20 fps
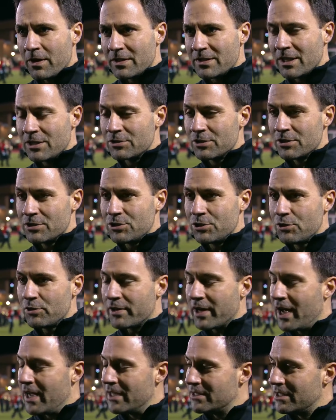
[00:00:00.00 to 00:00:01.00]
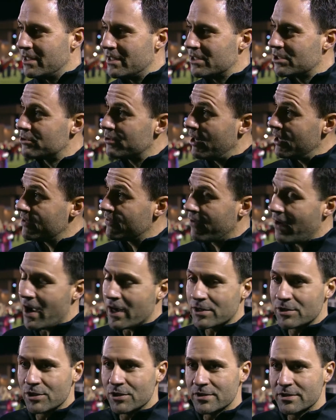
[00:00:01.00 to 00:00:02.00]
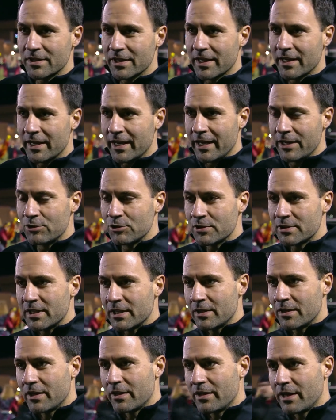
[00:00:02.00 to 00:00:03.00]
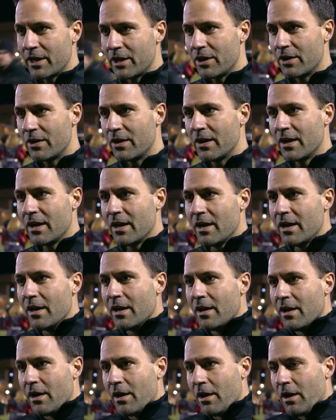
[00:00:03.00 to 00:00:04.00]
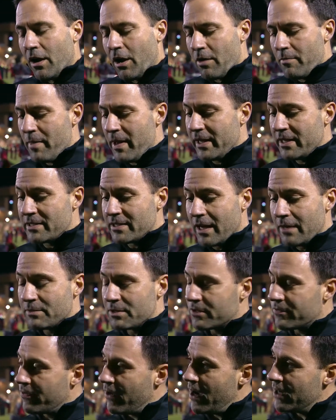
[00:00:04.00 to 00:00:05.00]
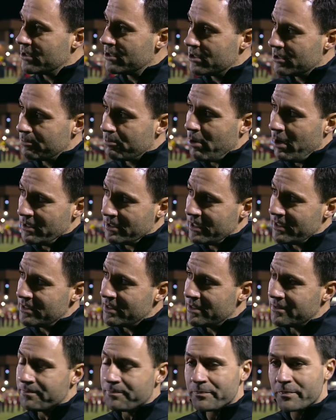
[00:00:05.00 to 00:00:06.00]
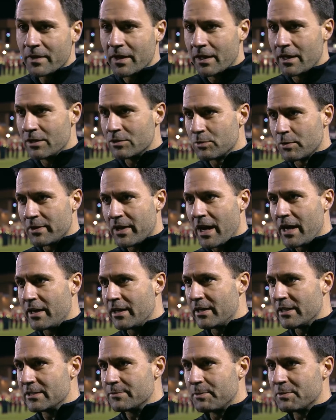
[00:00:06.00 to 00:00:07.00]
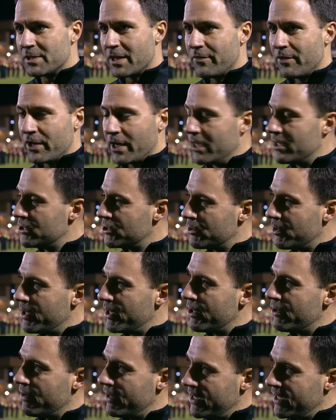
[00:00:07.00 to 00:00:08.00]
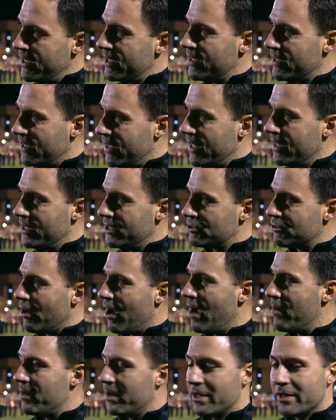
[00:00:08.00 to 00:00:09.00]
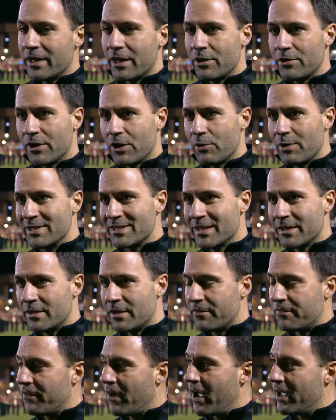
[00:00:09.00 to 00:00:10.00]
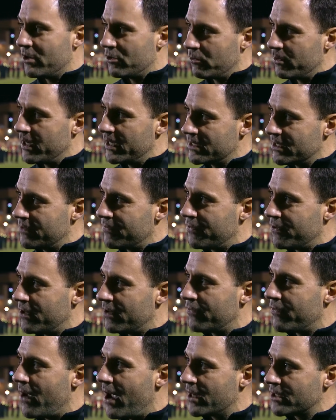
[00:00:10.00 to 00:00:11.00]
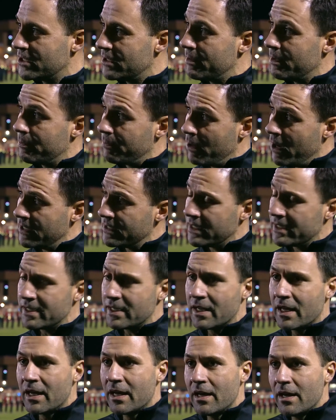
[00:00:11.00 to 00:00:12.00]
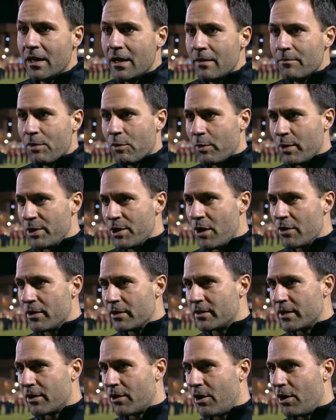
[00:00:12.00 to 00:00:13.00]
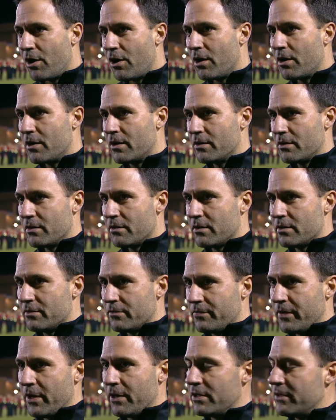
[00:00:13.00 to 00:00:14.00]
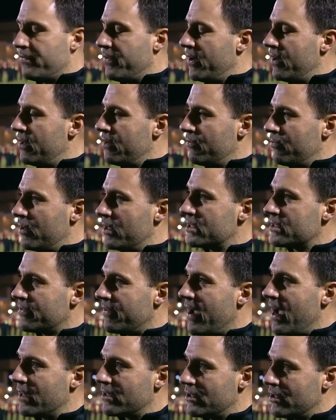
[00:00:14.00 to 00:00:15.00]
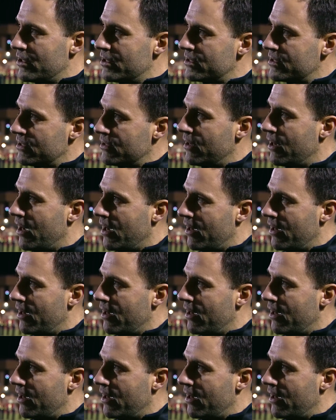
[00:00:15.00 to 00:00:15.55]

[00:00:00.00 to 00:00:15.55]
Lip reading: essentially two kinds of these stress fractures. And interestingly, there are many times this fracture is present, and it's without any specific injury or any trauma, and there isn't a defined reason for the fracture to be present. But we know that there are very definitive risk factors